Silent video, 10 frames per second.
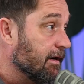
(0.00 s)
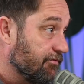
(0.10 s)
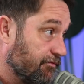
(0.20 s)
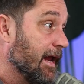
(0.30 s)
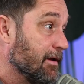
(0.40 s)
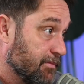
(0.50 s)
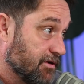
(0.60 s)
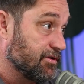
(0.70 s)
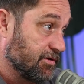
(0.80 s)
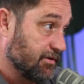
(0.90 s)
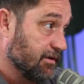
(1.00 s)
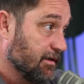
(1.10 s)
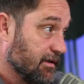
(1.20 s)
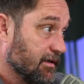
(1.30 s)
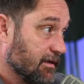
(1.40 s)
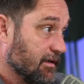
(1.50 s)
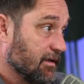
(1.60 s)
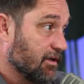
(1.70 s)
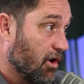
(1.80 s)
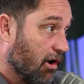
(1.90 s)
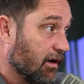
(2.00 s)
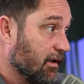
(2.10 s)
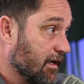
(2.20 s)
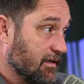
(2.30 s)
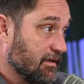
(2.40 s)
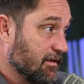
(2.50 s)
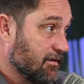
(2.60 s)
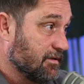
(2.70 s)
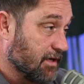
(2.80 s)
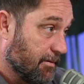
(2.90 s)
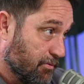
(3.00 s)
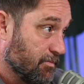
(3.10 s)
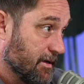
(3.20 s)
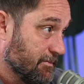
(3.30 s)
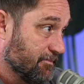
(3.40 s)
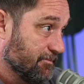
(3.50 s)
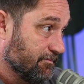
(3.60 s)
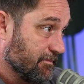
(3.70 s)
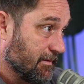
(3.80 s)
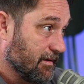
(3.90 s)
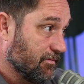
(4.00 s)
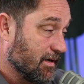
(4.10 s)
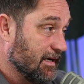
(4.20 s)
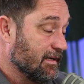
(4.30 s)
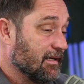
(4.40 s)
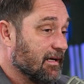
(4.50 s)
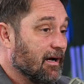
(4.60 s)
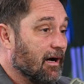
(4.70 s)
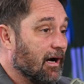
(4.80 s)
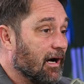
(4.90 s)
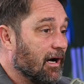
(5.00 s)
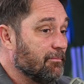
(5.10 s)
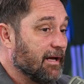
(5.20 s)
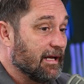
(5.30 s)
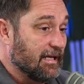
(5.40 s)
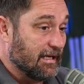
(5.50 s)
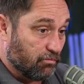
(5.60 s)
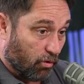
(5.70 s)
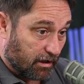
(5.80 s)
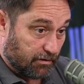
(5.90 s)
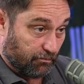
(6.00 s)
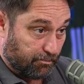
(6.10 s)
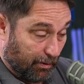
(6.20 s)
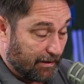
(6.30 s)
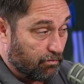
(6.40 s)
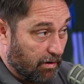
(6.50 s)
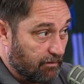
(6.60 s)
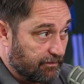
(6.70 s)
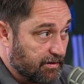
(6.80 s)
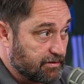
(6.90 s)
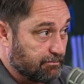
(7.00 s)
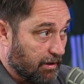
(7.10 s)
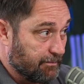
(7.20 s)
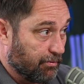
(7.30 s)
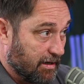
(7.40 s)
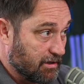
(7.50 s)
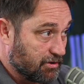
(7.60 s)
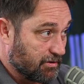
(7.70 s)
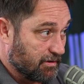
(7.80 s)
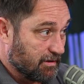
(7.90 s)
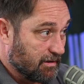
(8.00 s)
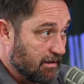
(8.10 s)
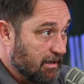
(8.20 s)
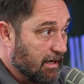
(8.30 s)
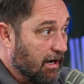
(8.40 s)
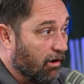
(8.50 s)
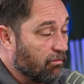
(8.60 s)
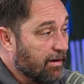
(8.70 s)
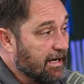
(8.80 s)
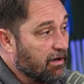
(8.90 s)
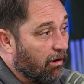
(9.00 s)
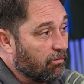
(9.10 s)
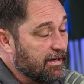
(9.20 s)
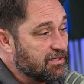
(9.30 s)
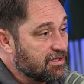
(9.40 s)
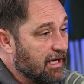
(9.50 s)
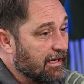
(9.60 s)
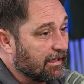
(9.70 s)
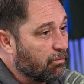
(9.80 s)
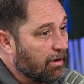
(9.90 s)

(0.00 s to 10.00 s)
famous garlic supplement, right? And it worked pretty well for his blood pressure. Are we like